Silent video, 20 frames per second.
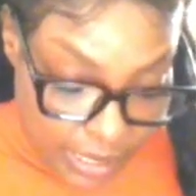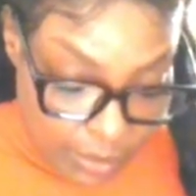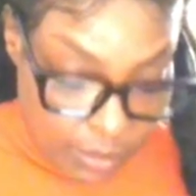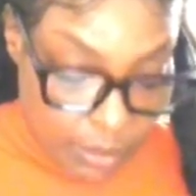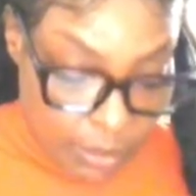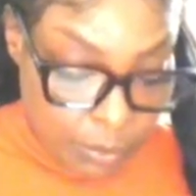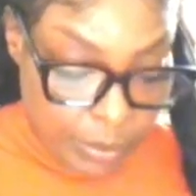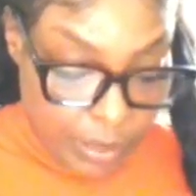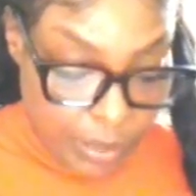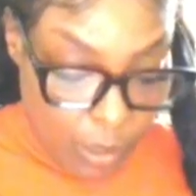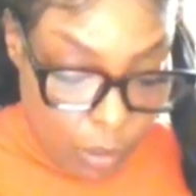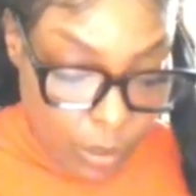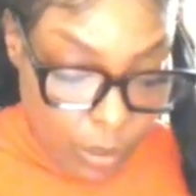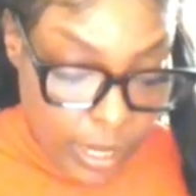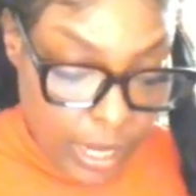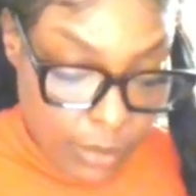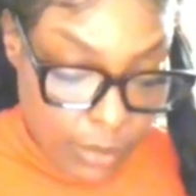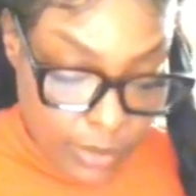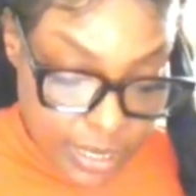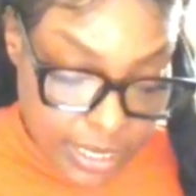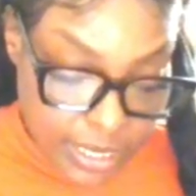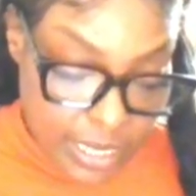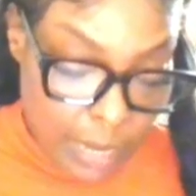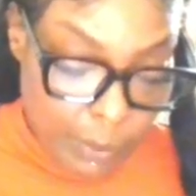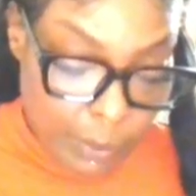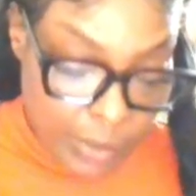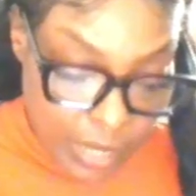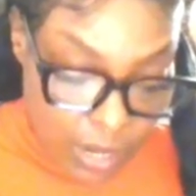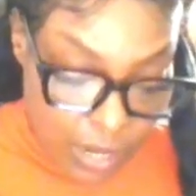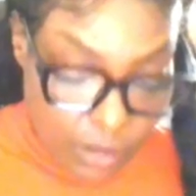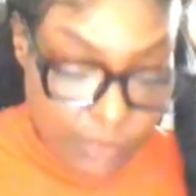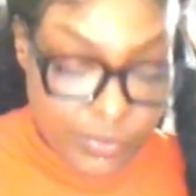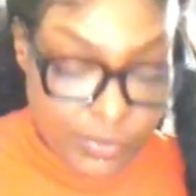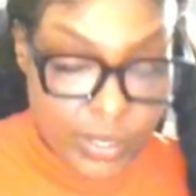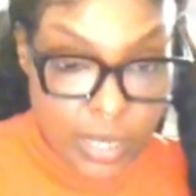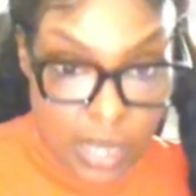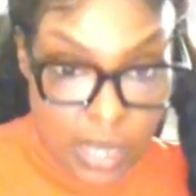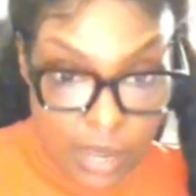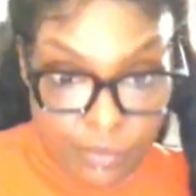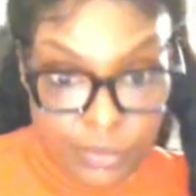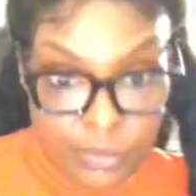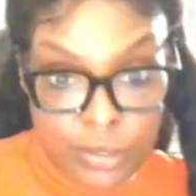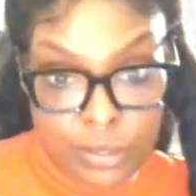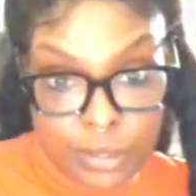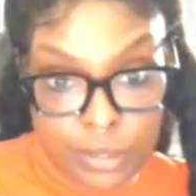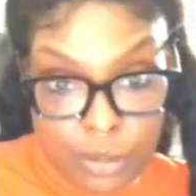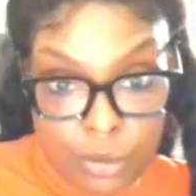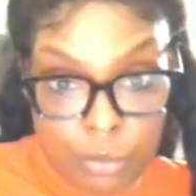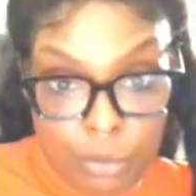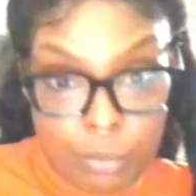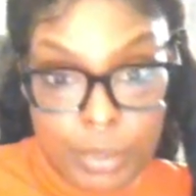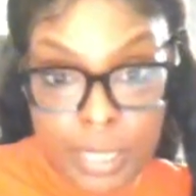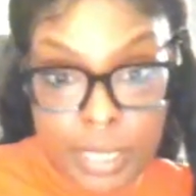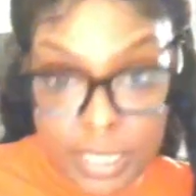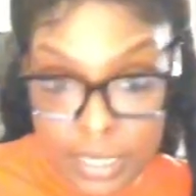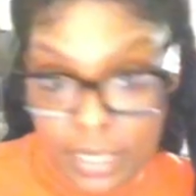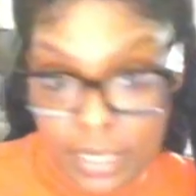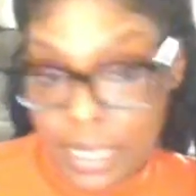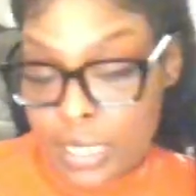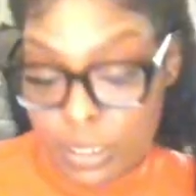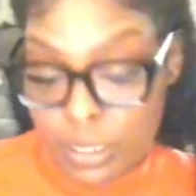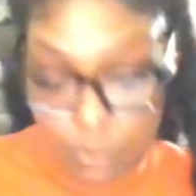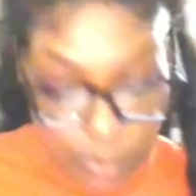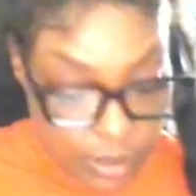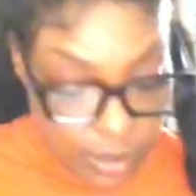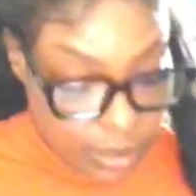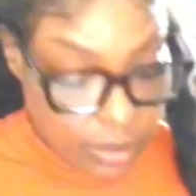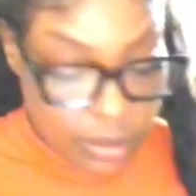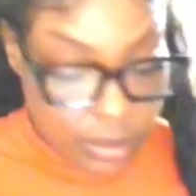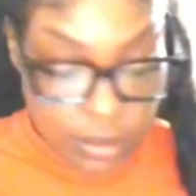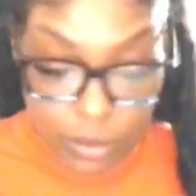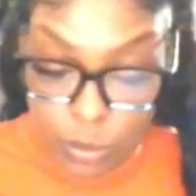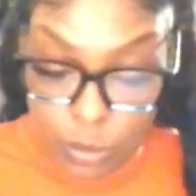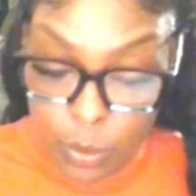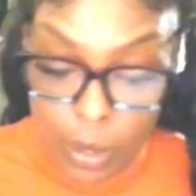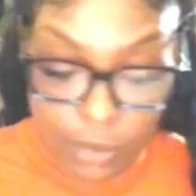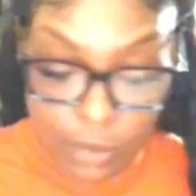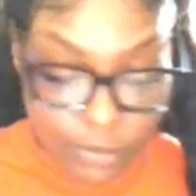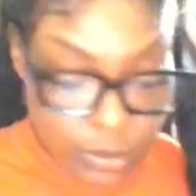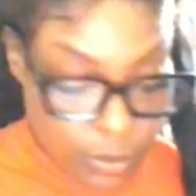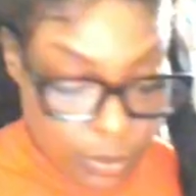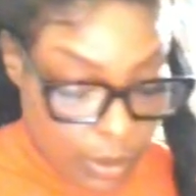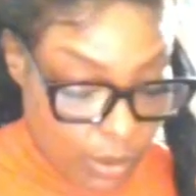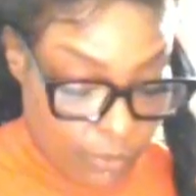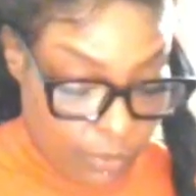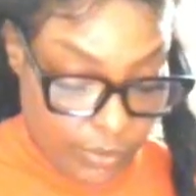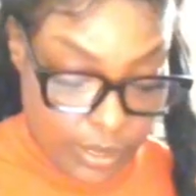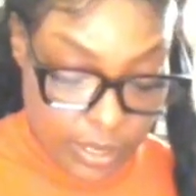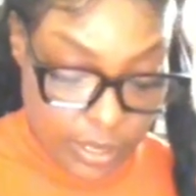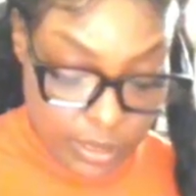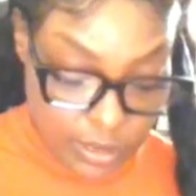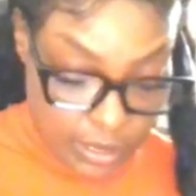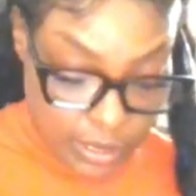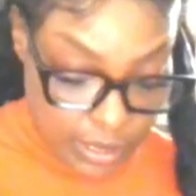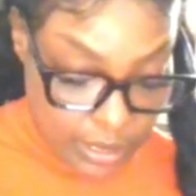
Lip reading: and be okay with stepping out of your comfort zone, because that's what 1212 is.